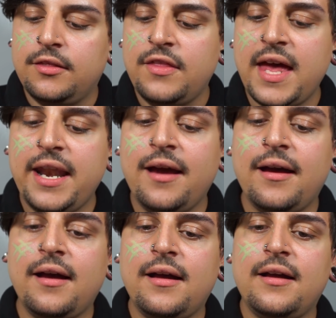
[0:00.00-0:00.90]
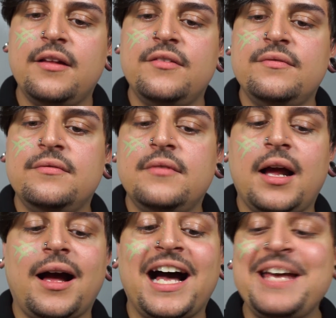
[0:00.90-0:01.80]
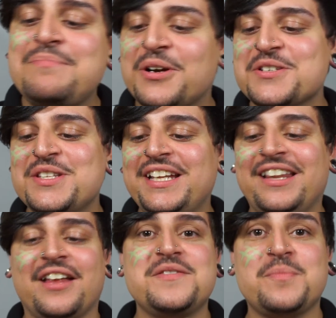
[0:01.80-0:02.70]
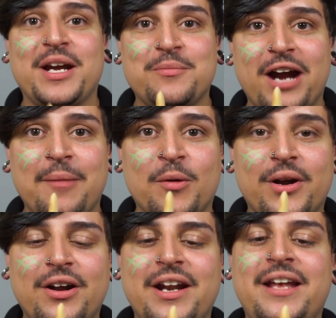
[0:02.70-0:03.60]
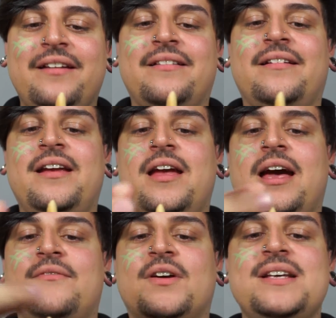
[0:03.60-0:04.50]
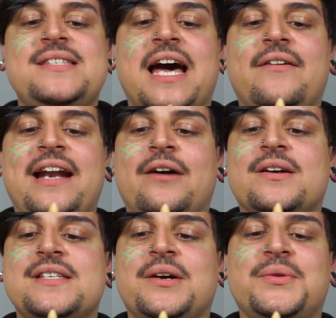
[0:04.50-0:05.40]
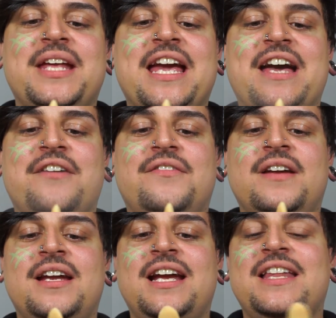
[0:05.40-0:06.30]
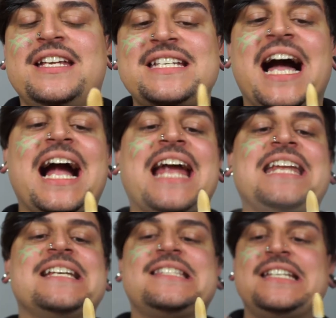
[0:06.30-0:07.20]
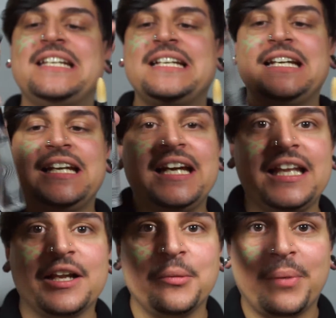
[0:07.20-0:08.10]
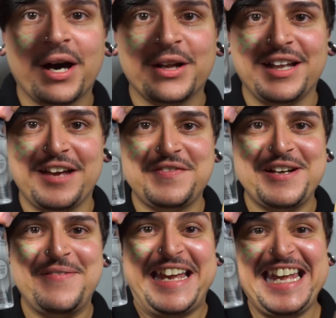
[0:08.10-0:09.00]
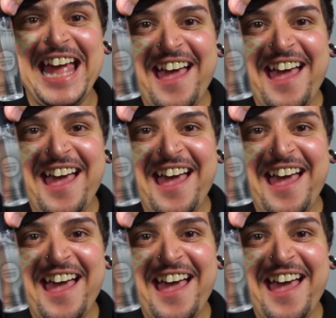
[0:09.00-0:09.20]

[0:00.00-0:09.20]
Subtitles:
Then I personally love spraying primer water on it. I'm very sad right now because I only have the tiniest little bottle left of it.